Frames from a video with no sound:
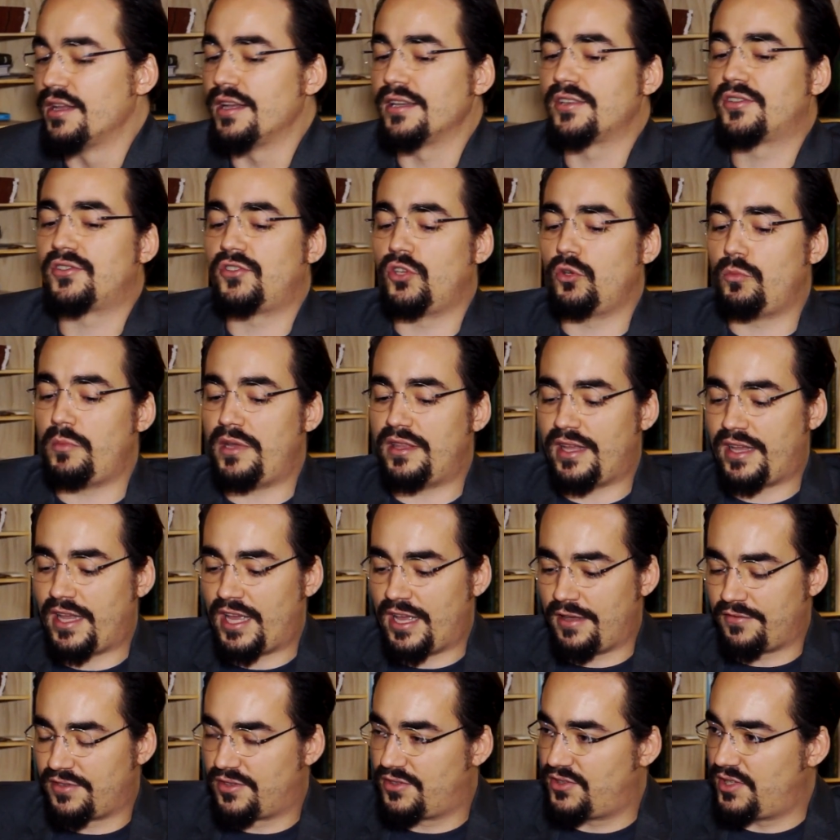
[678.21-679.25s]
assuming they
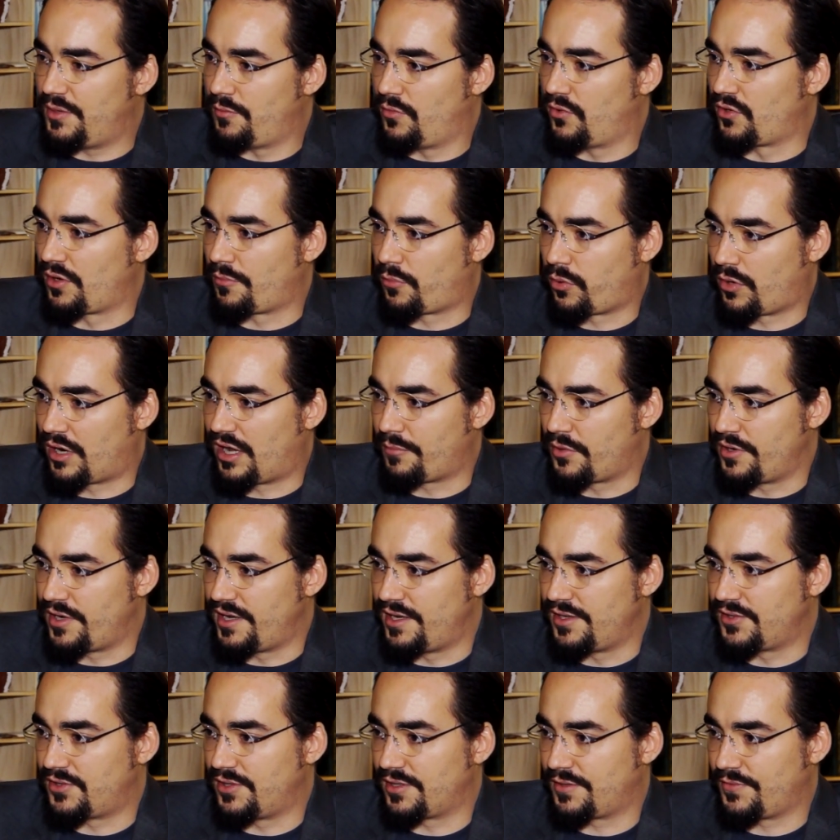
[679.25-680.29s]
have similar
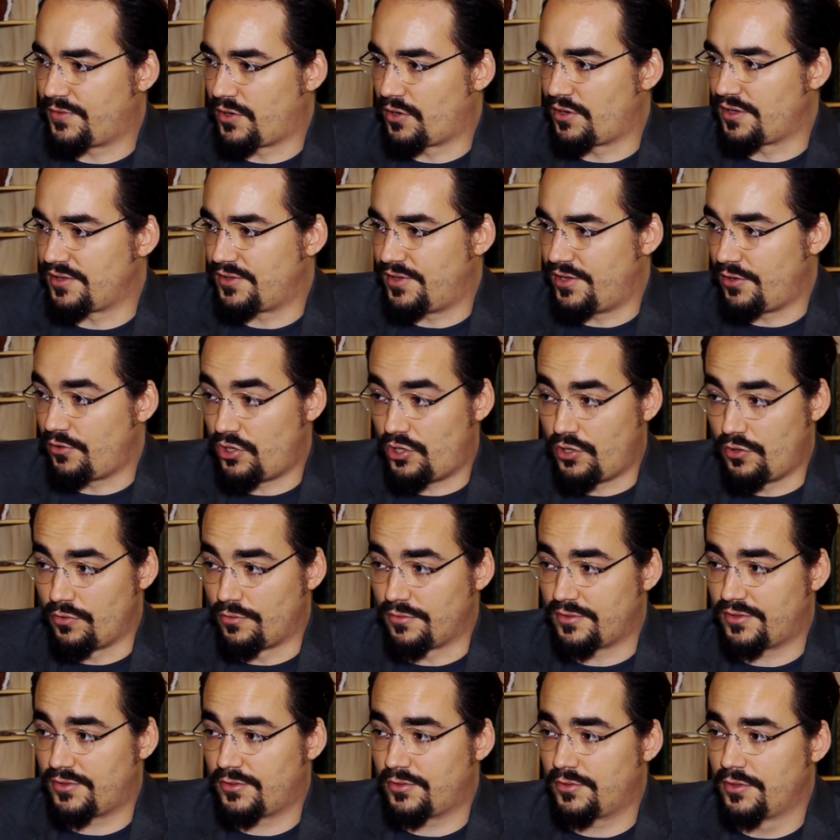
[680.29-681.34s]
properties as far as their
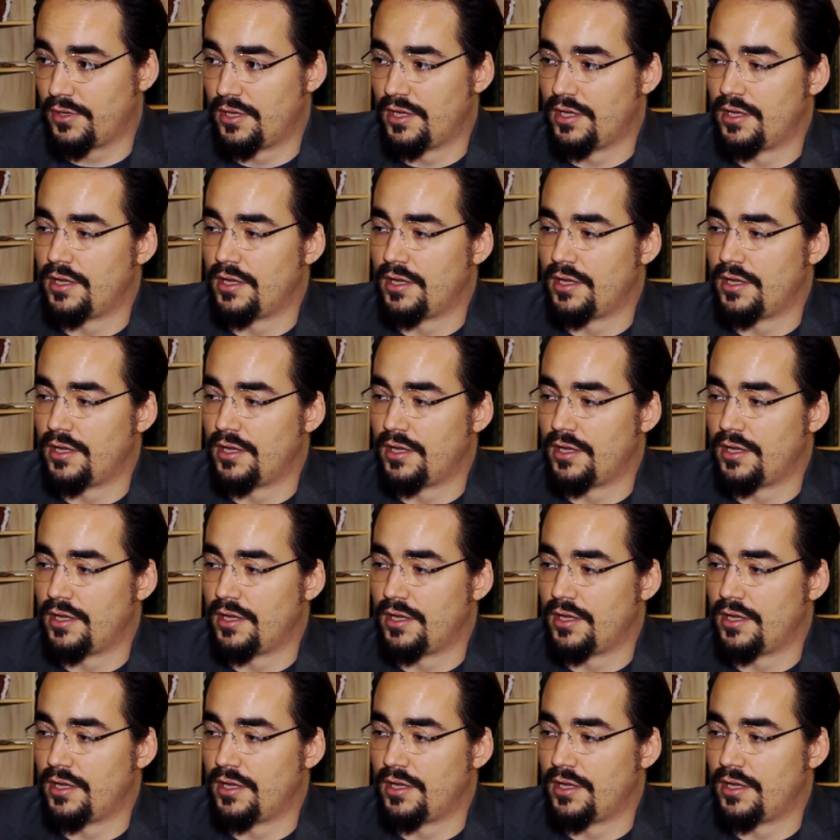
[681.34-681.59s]
use.